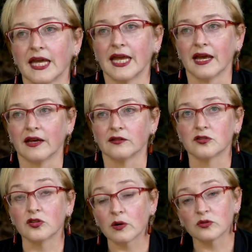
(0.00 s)
And
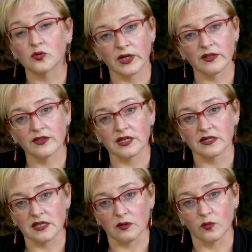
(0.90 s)
so that was one of the
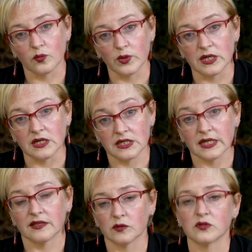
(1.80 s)
things that we
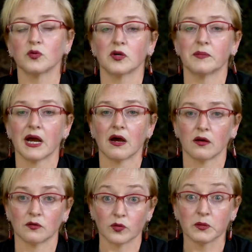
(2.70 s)
did that was more
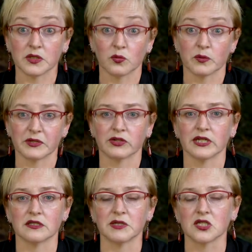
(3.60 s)
about women-to-women
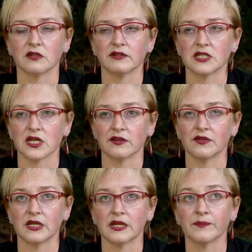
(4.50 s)
transmission of
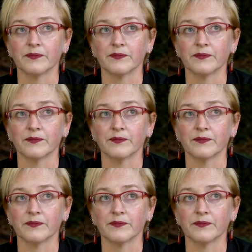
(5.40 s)
HIV.